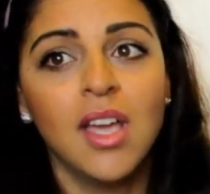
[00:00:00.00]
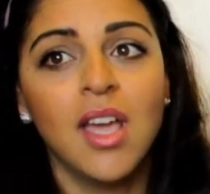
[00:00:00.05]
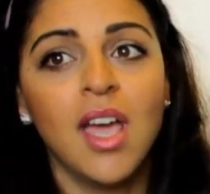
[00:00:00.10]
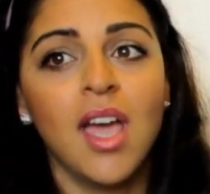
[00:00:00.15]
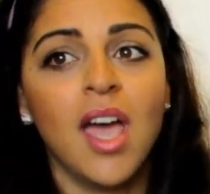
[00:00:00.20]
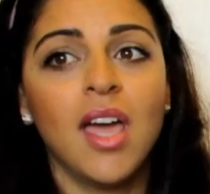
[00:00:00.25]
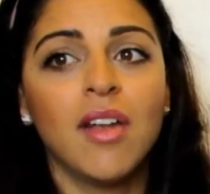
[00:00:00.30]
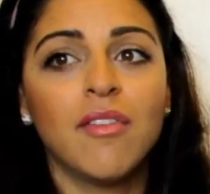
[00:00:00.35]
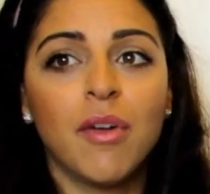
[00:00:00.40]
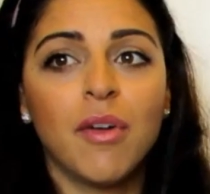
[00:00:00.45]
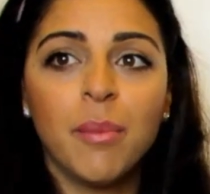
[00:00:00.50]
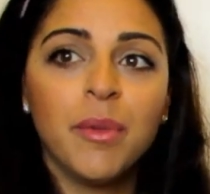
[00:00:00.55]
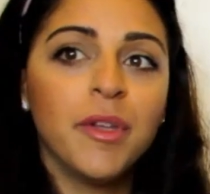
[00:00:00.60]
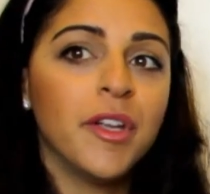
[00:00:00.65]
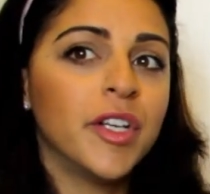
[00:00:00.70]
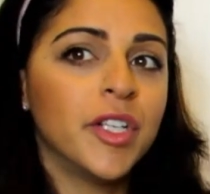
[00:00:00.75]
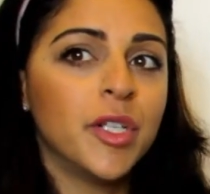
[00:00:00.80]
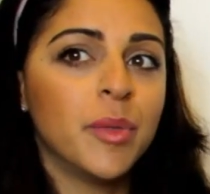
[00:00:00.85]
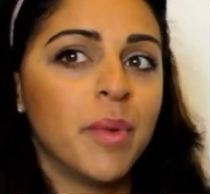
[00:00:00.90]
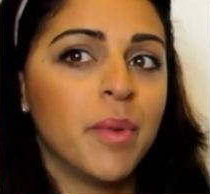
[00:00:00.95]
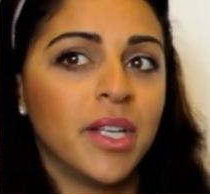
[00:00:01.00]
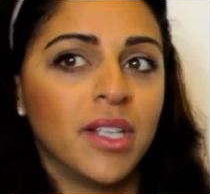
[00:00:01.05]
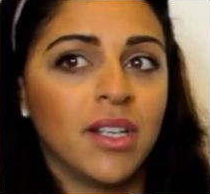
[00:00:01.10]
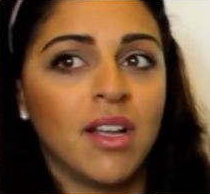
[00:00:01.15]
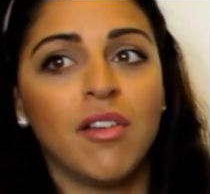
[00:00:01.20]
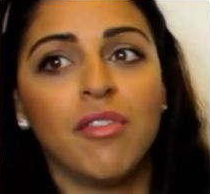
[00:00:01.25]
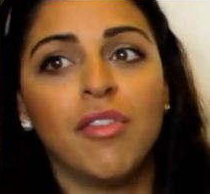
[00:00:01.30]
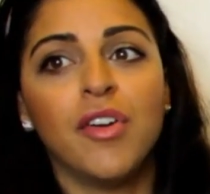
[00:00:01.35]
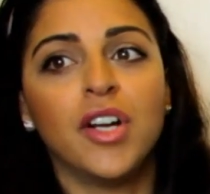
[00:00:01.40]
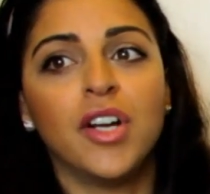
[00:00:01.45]
And from here you may
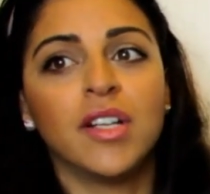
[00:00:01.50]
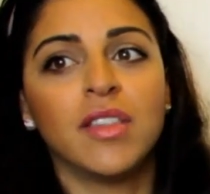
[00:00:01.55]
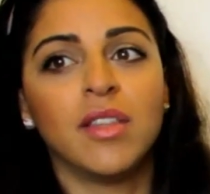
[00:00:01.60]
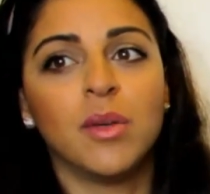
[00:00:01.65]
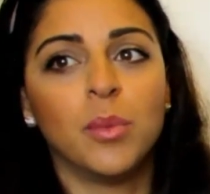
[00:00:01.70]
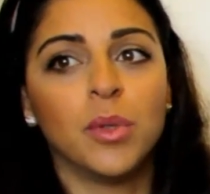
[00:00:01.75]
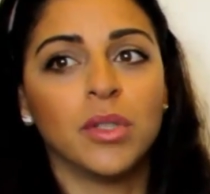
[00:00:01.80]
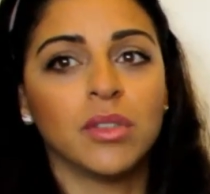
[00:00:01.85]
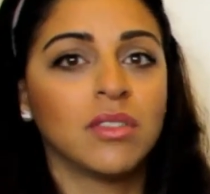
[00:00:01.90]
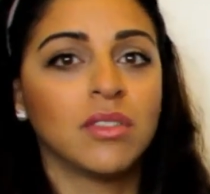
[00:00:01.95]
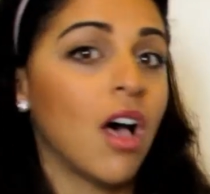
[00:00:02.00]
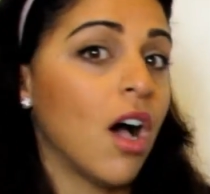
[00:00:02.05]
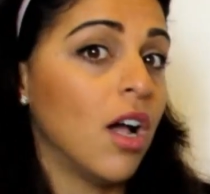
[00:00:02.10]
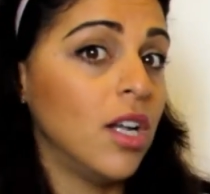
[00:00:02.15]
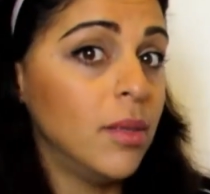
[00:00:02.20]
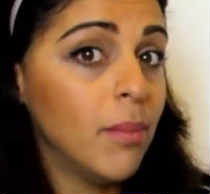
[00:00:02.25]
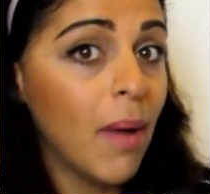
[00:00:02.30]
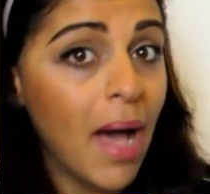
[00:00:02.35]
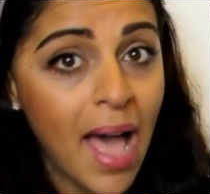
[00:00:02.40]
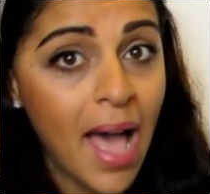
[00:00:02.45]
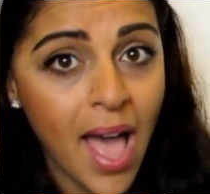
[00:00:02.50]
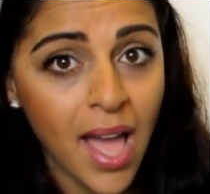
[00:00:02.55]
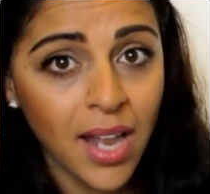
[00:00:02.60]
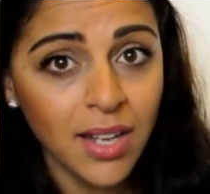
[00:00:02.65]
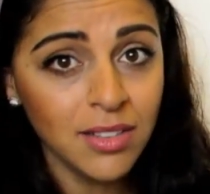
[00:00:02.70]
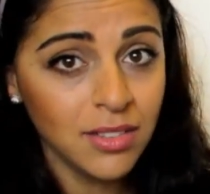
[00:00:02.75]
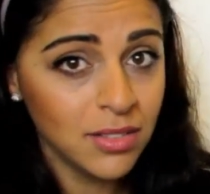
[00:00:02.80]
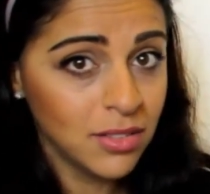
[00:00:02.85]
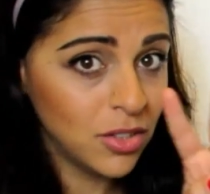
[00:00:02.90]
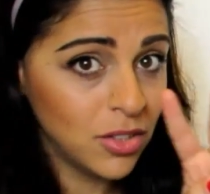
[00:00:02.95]
have heard the word
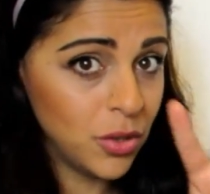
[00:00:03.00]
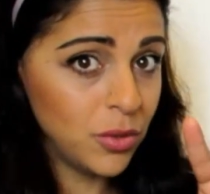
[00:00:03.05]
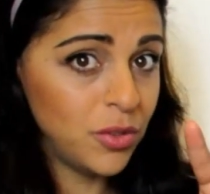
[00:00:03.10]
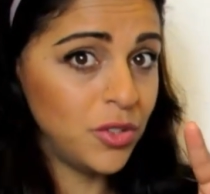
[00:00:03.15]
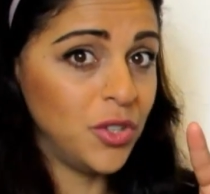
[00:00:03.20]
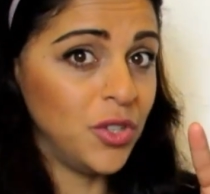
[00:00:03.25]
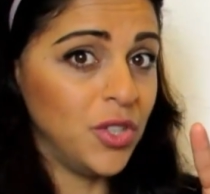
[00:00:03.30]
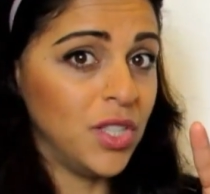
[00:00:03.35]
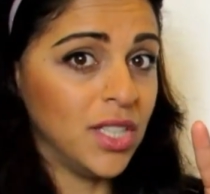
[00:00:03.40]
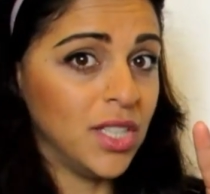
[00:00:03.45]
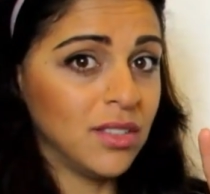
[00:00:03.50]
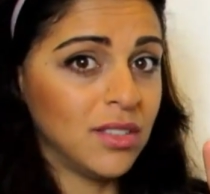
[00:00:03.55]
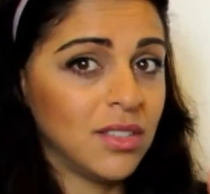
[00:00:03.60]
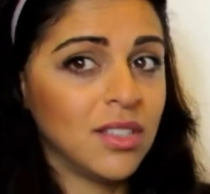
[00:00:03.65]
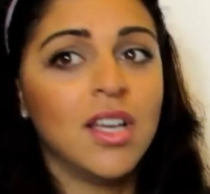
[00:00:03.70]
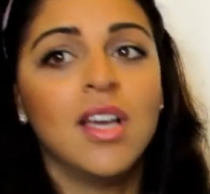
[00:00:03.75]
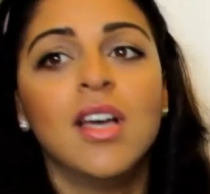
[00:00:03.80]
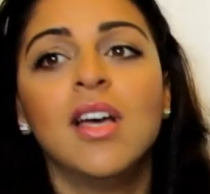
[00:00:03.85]
Taliban, 2 students.